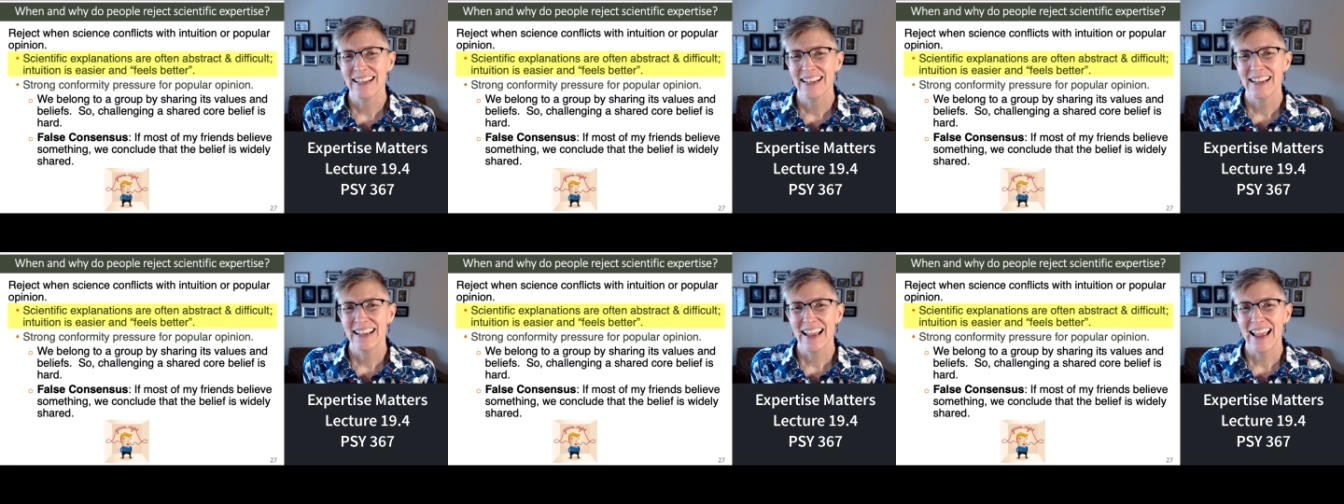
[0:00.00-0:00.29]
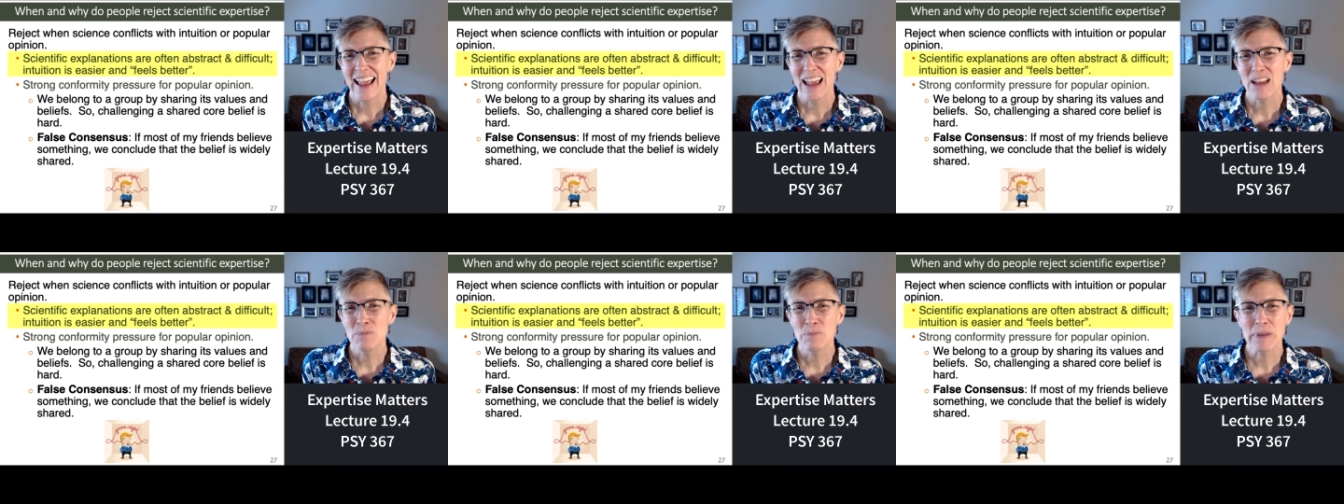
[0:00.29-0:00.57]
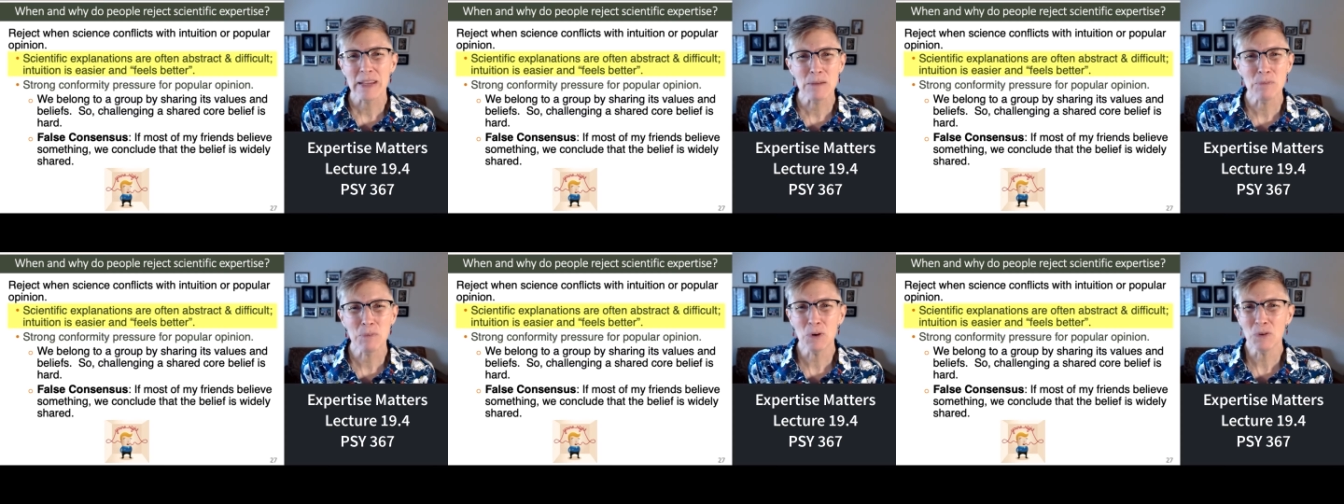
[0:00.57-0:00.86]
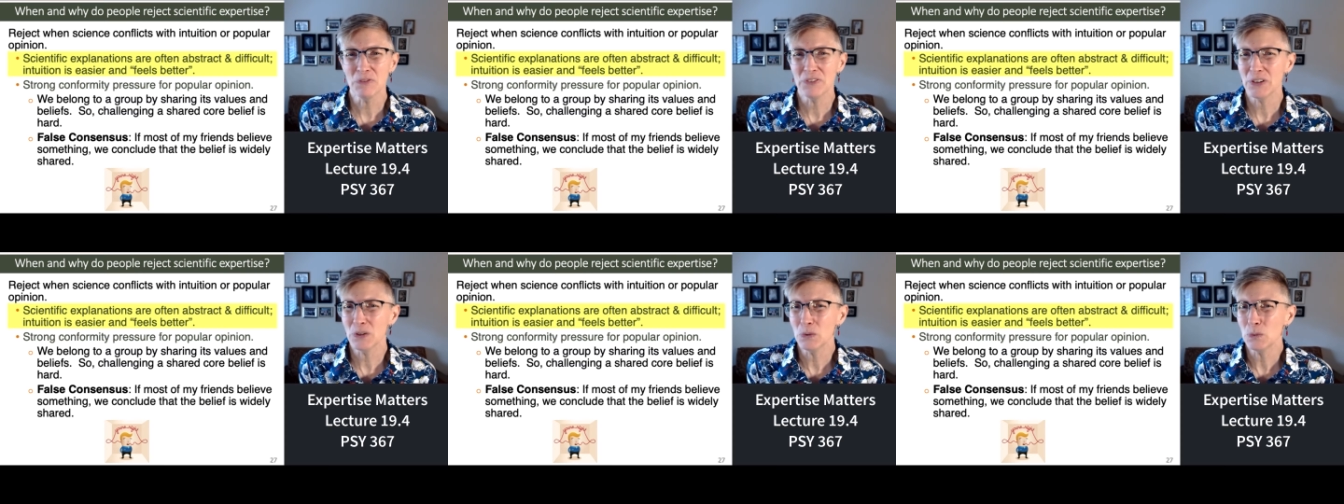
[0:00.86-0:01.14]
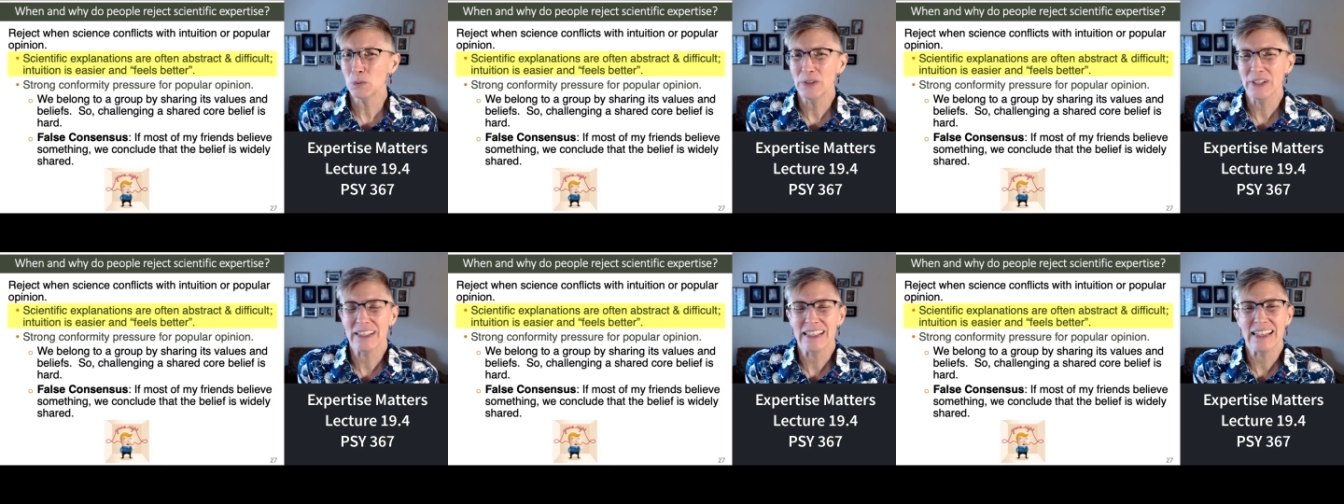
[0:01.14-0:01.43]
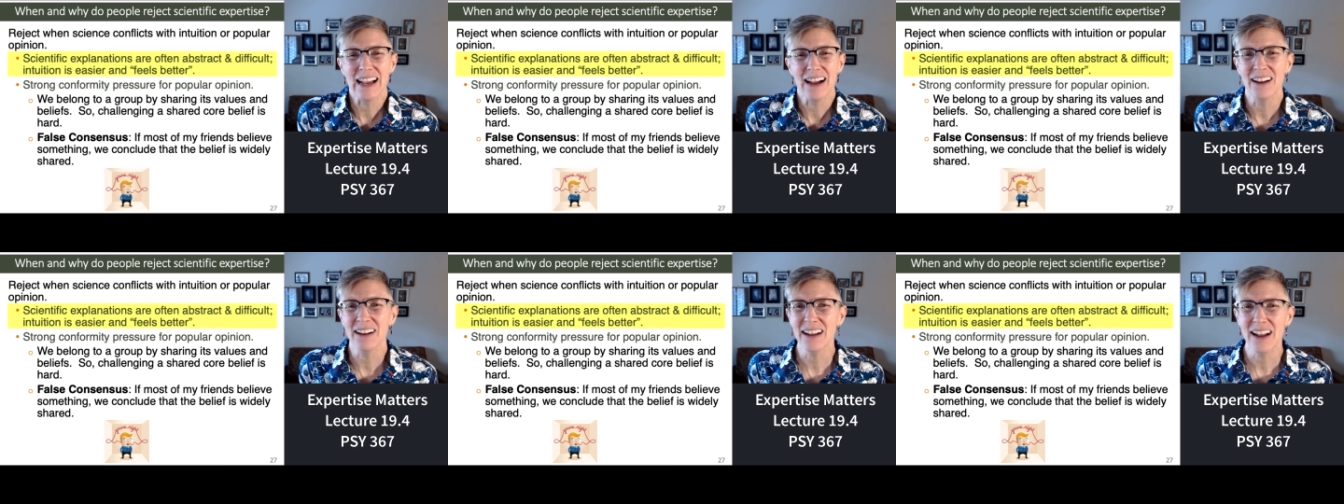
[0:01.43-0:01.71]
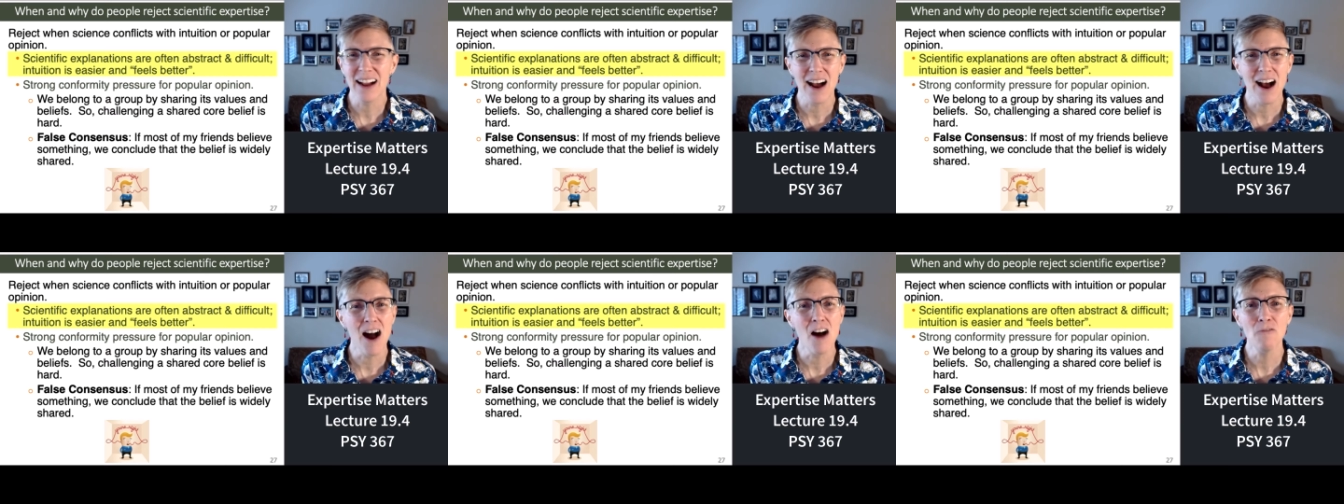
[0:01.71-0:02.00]
And people feel really
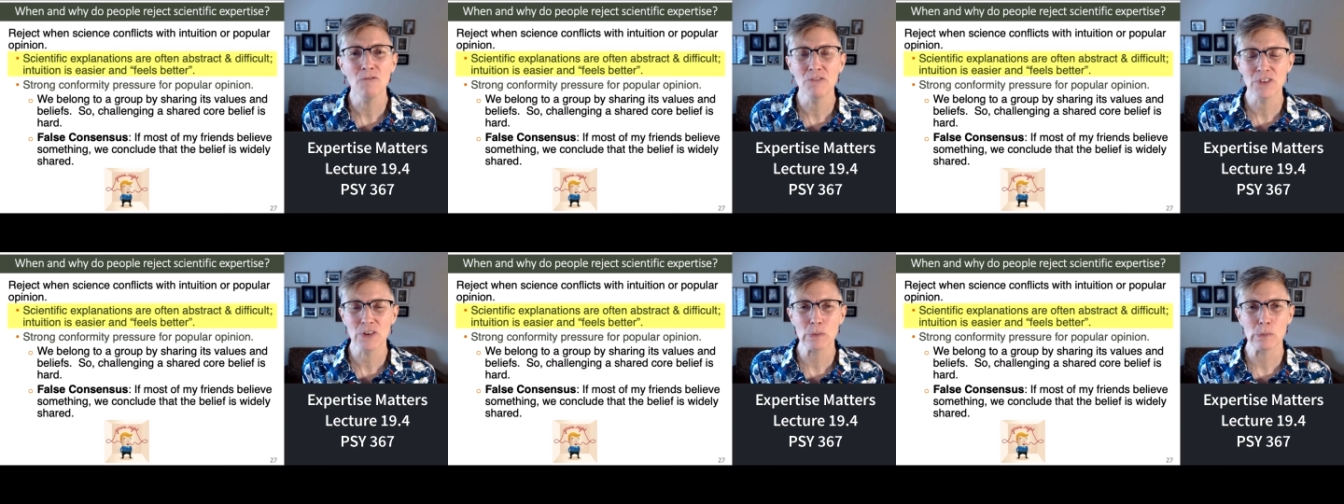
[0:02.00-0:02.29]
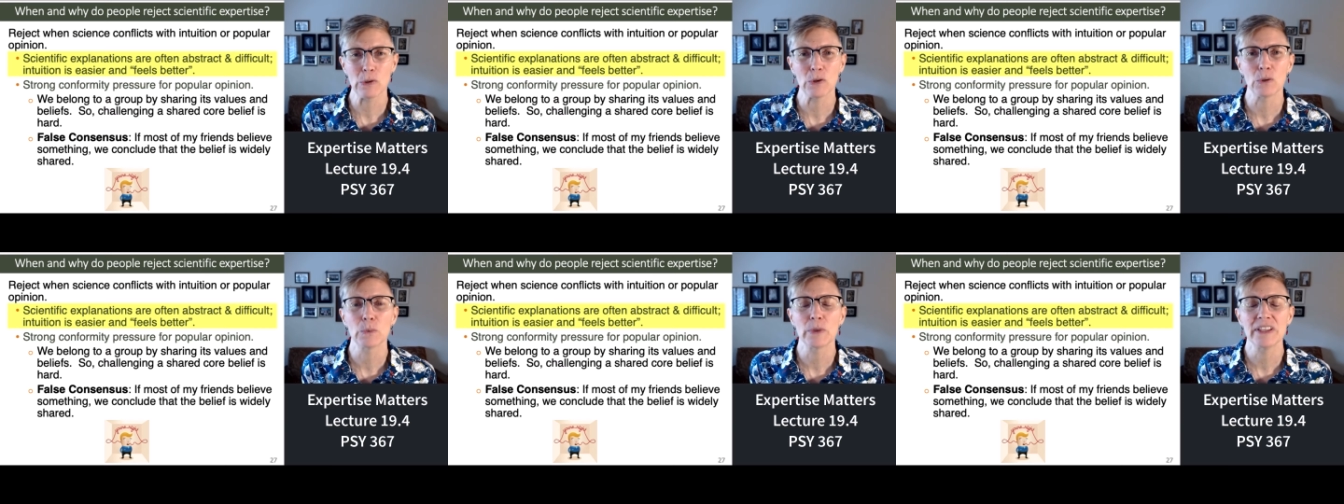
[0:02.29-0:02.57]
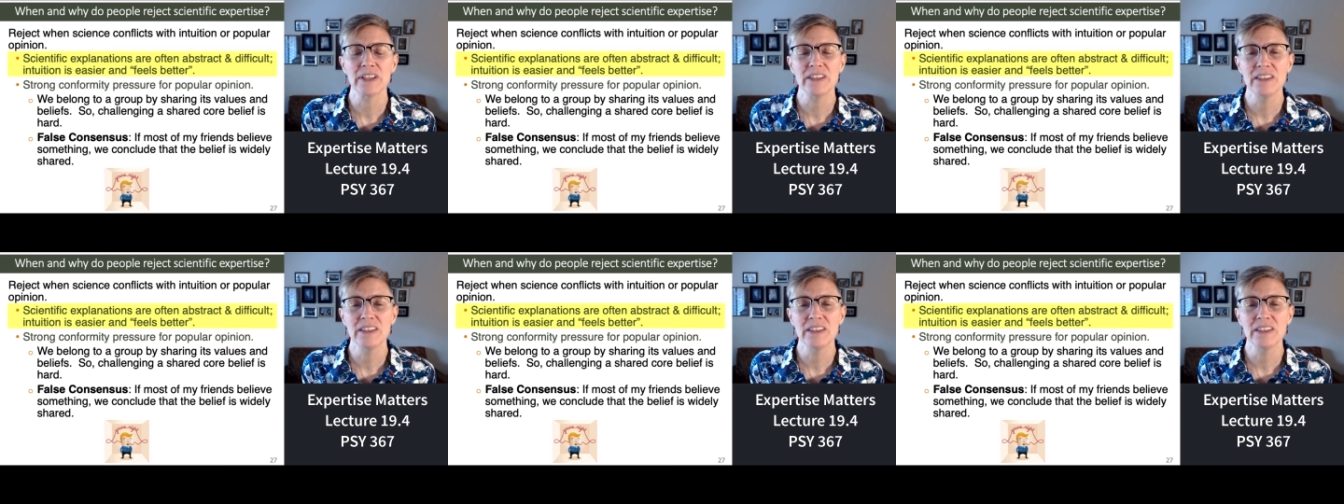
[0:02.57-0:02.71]
uncomfortable with